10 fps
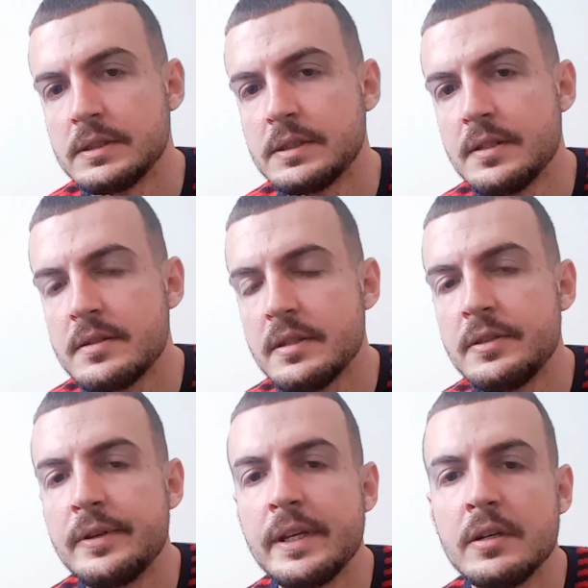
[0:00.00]

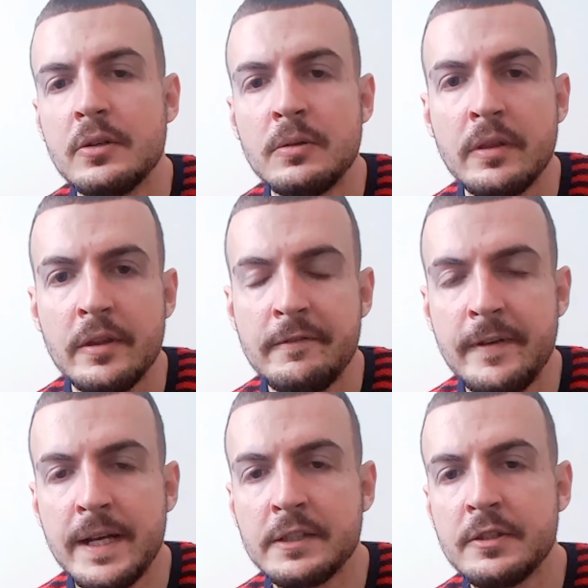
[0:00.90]
Considering all the
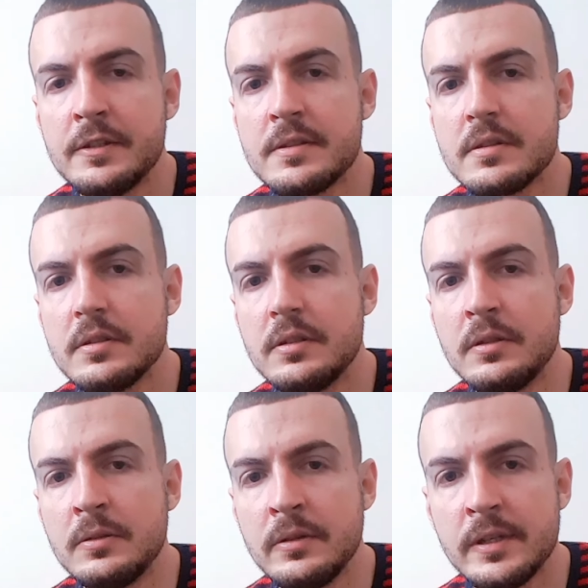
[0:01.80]
factors,
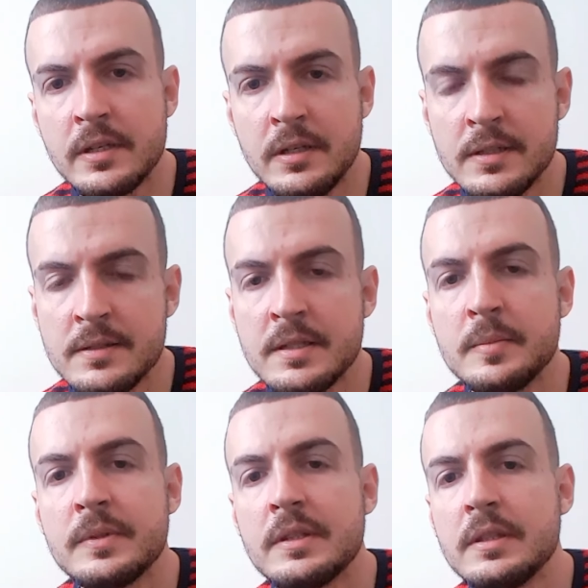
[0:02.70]
all the
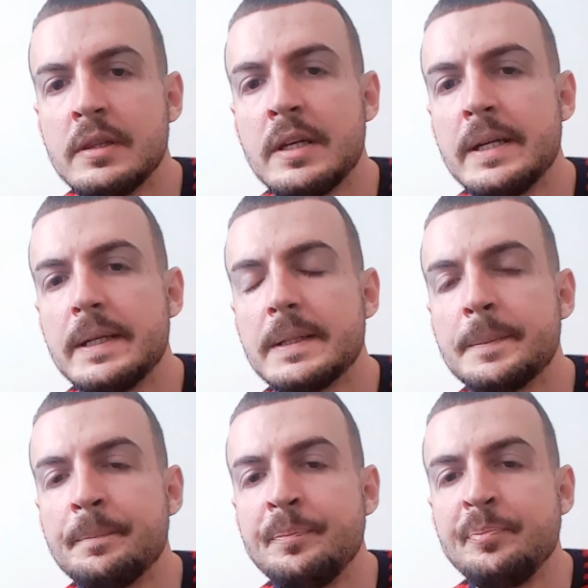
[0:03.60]
concept like
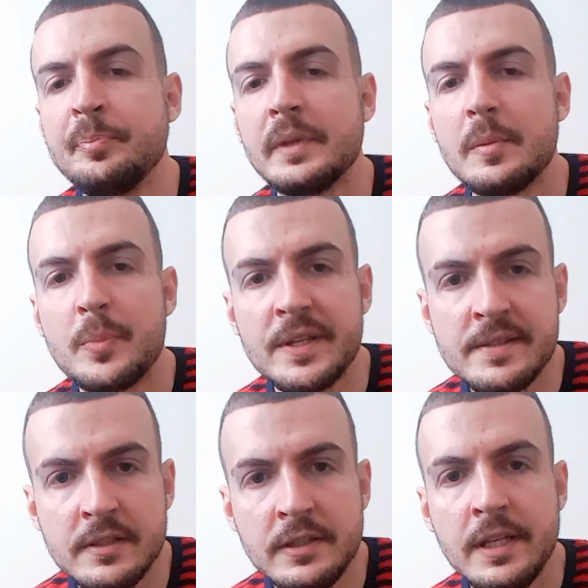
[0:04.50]

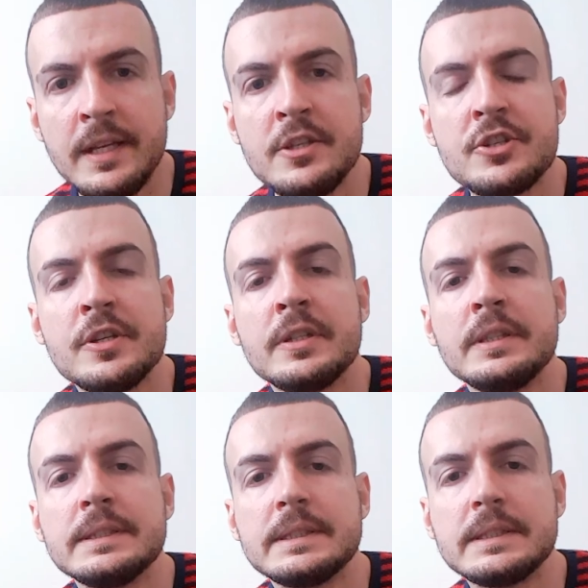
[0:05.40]
presentation,
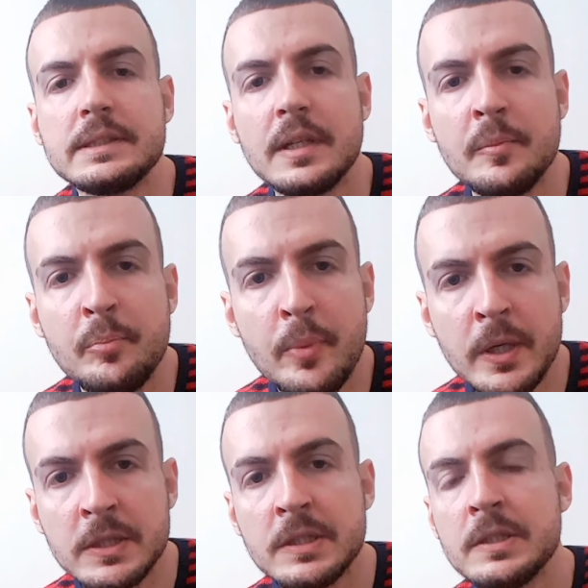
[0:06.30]

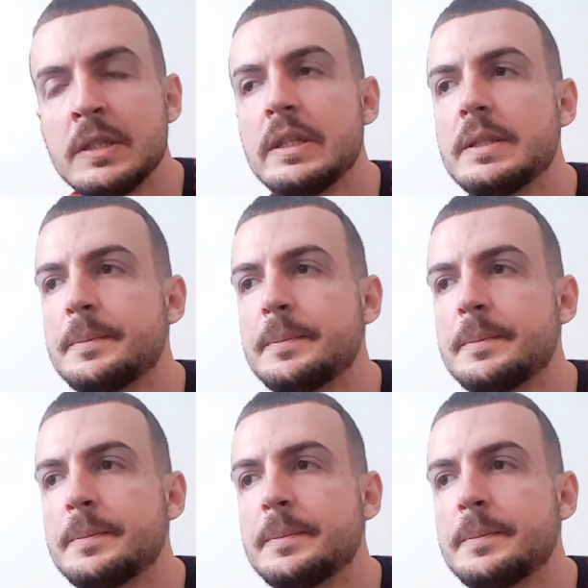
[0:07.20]
bottle,